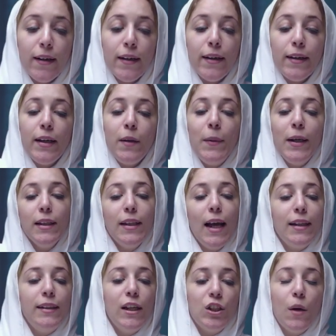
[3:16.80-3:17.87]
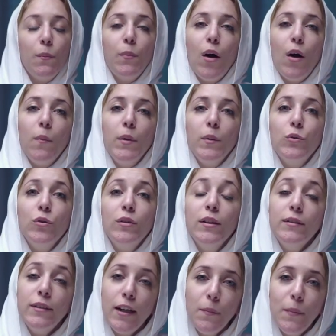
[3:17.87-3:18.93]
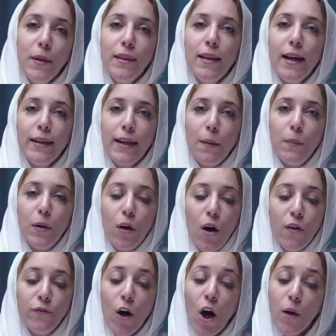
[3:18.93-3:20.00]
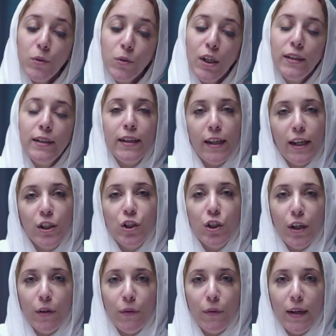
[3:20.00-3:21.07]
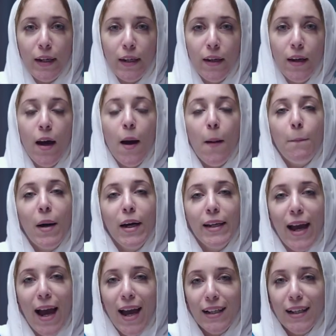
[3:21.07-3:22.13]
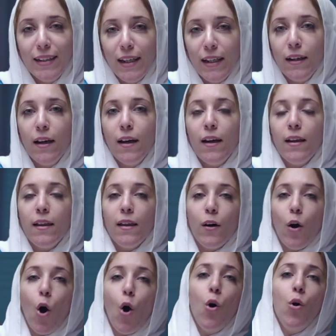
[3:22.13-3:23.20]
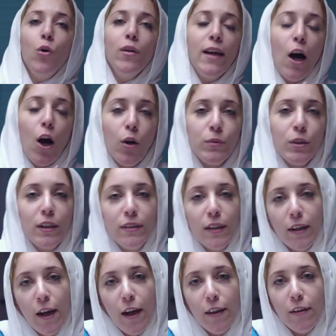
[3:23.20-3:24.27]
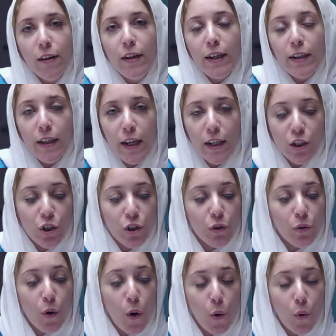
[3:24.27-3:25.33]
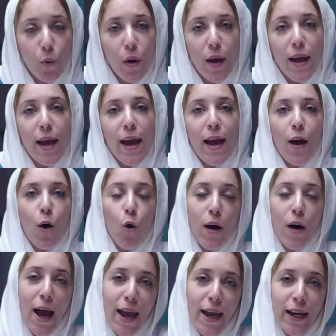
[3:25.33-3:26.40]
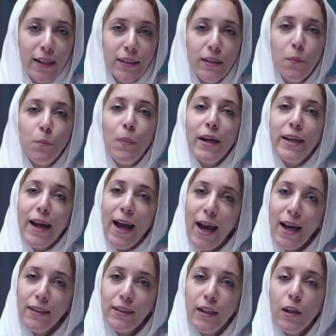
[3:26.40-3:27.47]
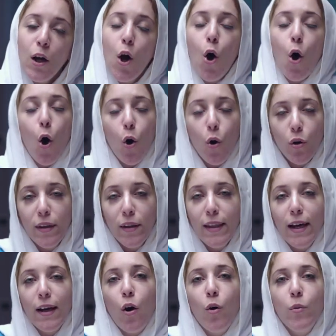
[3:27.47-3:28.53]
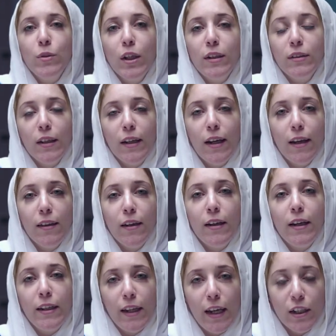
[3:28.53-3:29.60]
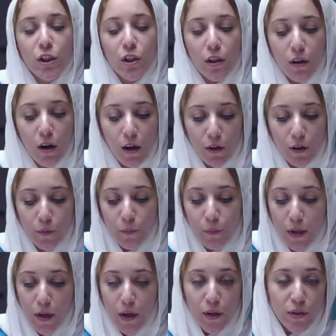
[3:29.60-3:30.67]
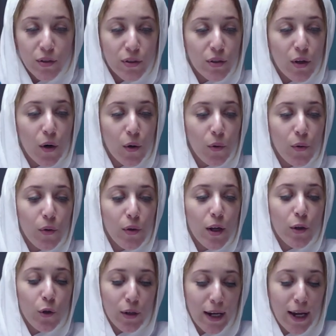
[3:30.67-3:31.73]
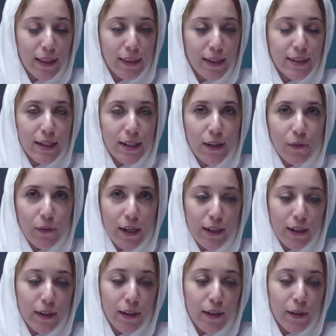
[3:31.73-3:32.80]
repeated addition problem to determine the number of objects in each array by adding all the objects together in each row and by adding all the objects together in each column. So, look at this array.